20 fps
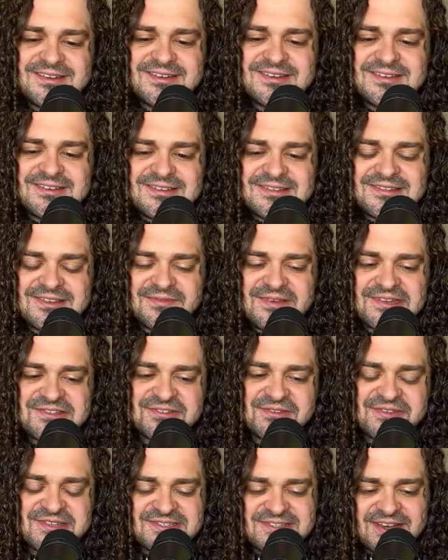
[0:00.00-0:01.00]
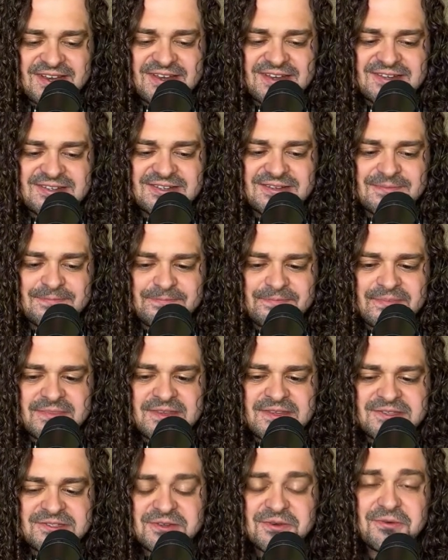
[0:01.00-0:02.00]
Sylvester II?
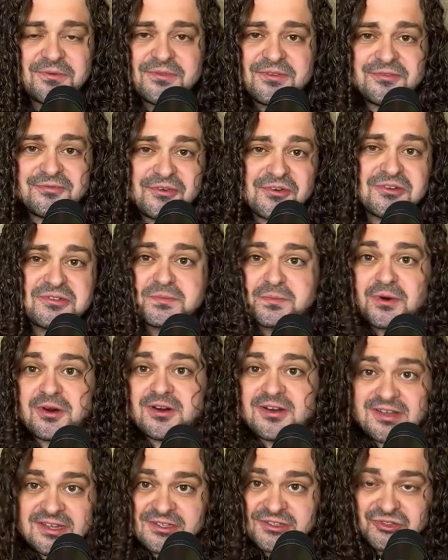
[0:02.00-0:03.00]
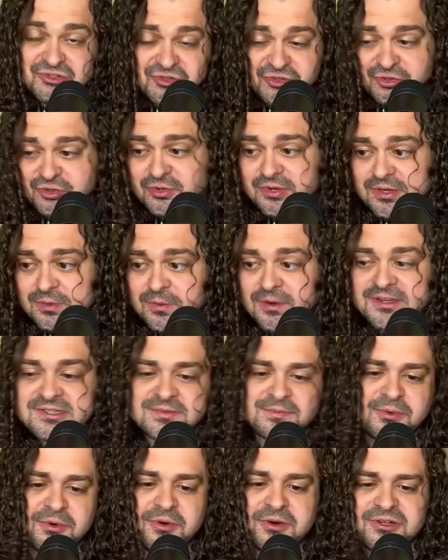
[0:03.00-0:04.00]
So the first part is true. He
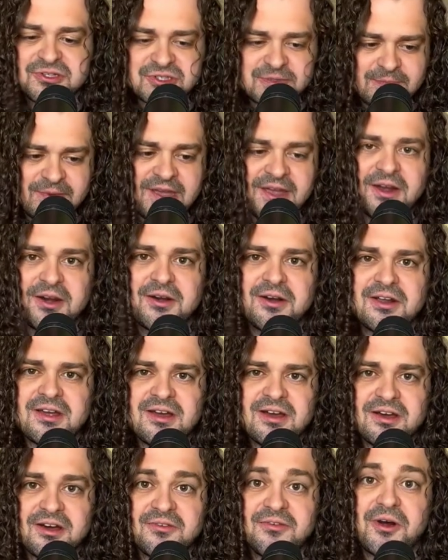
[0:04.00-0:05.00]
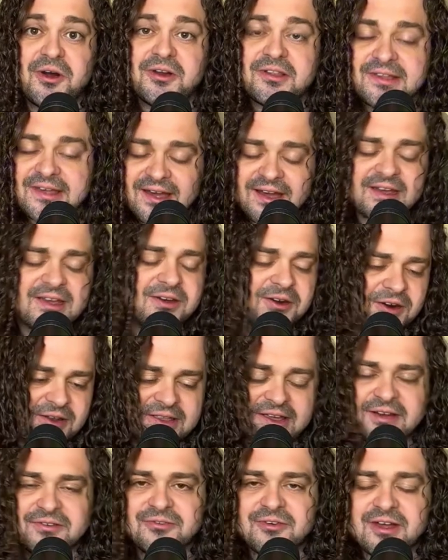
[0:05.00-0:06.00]
was born Gerbert of Arliac in
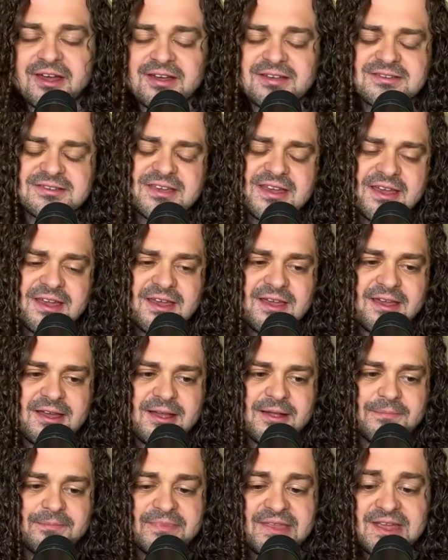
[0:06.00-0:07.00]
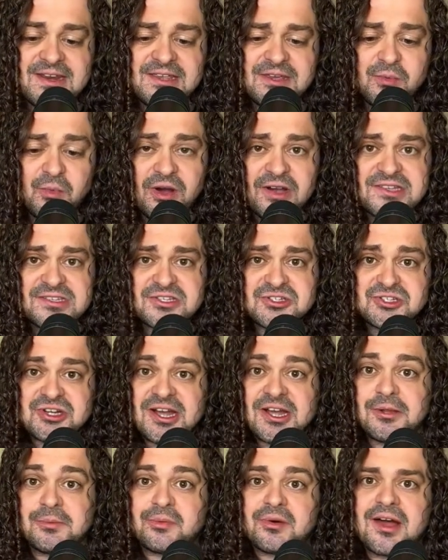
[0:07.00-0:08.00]
Arliac, France. And he was a
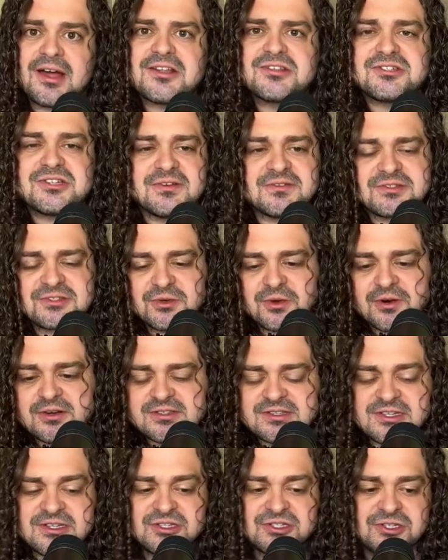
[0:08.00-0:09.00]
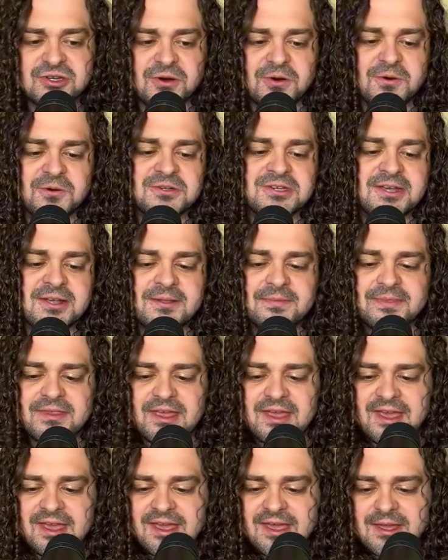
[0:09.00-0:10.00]
child prodigy of sorts. He showed
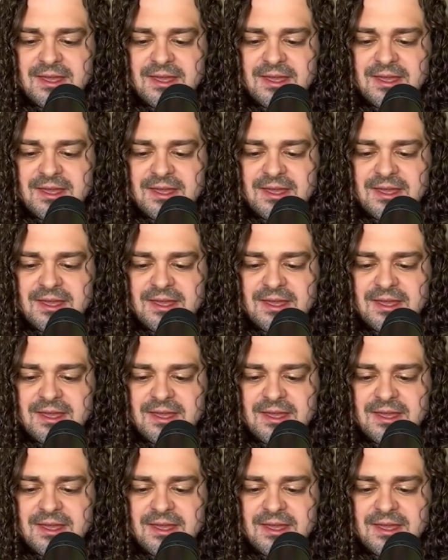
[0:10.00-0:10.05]
a